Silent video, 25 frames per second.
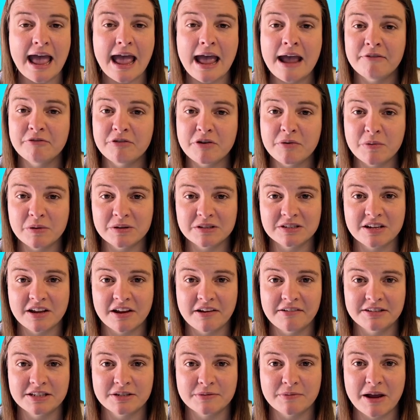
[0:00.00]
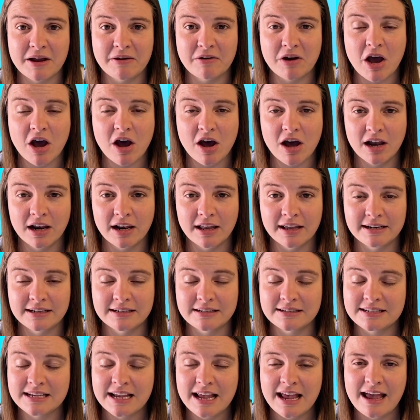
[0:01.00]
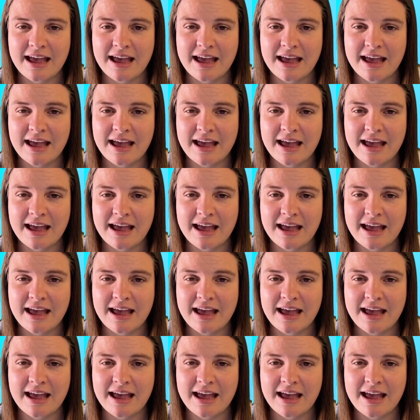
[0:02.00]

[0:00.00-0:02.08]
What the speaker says: Everyone's going to own Haaland,